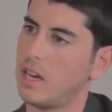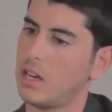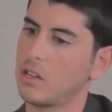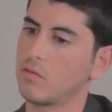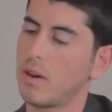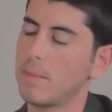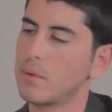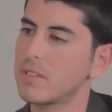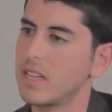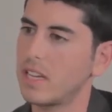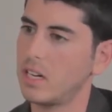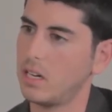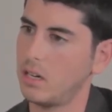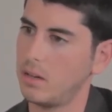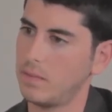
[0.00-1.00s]

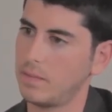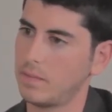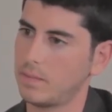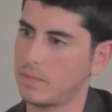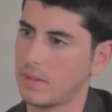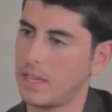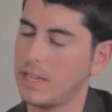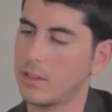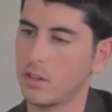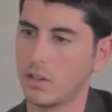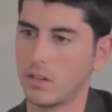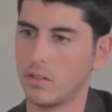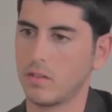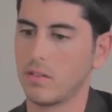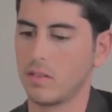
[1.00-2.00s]
representative,
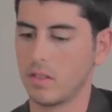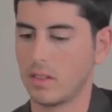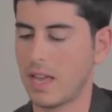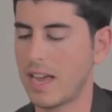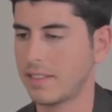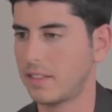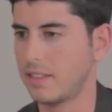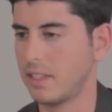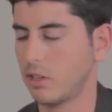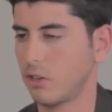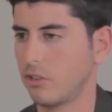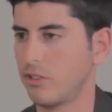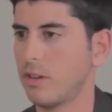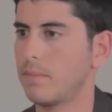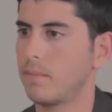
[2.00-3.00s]
either at the
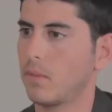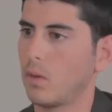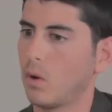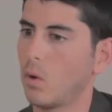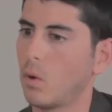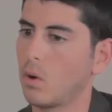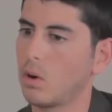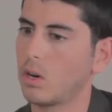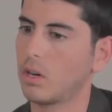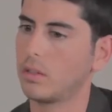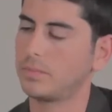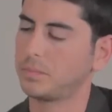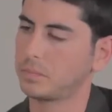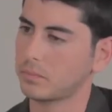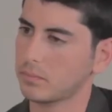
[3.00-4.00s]
dealership
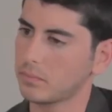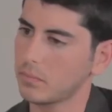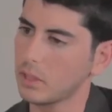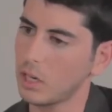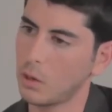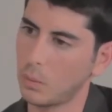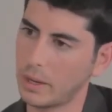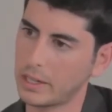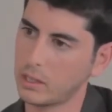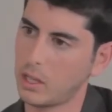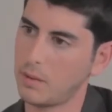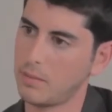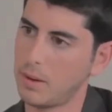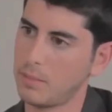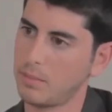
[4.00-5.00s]
or a white
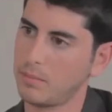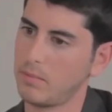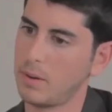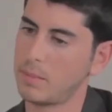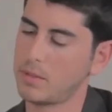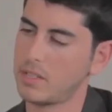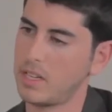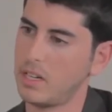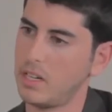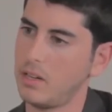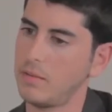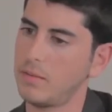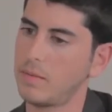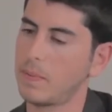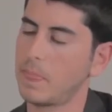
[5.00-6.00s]
glove
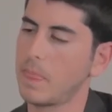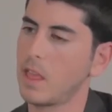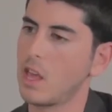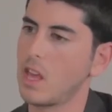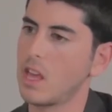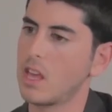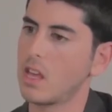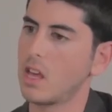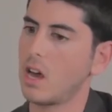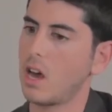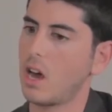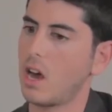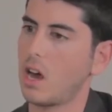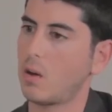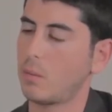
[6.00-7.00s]
representative,
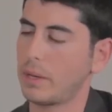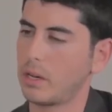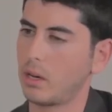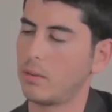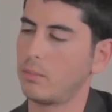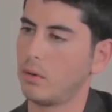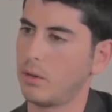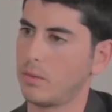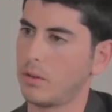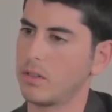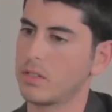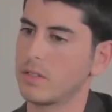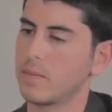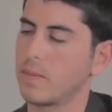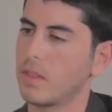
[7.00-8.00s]
we call
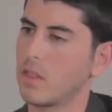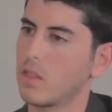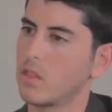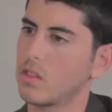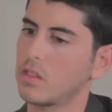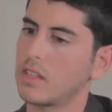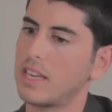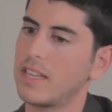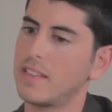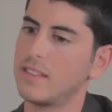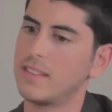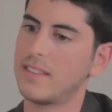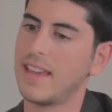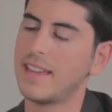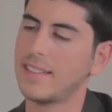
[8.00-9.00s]
movers,
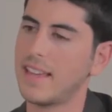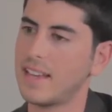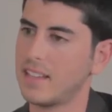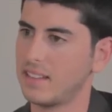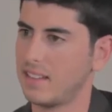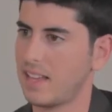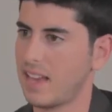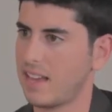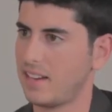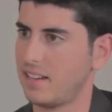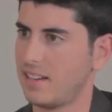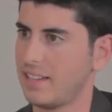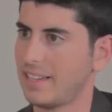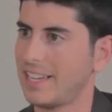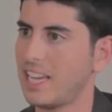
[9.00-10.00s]
can take that
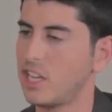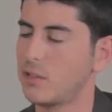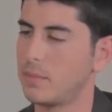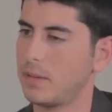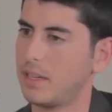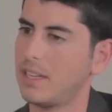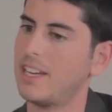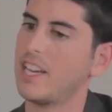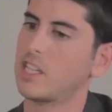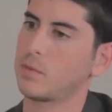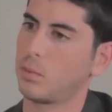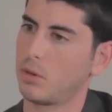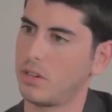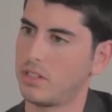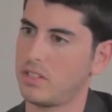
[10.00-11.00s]
engagement and
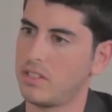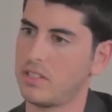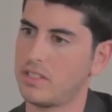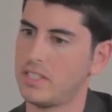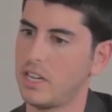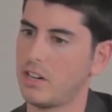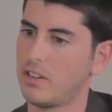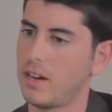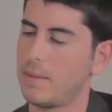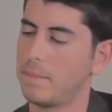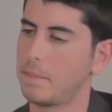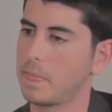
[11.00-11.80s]
export it to the CRM.